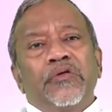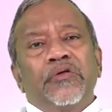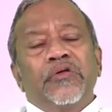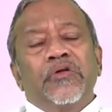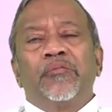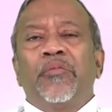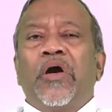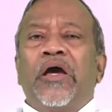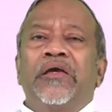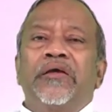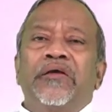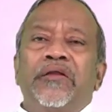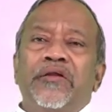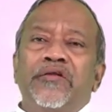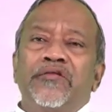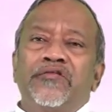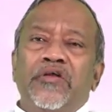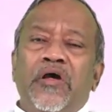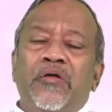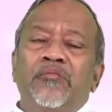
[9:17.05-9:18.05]
The
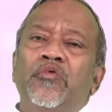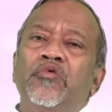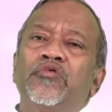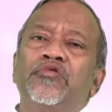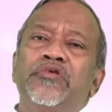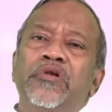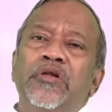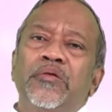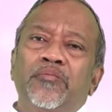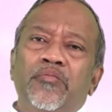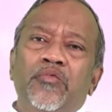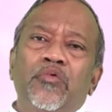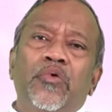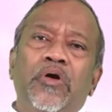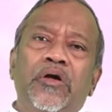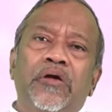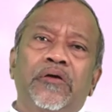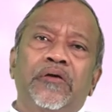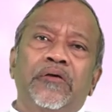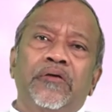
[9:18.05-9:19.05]
migrants are mostly
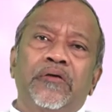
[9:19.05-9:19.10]
poor.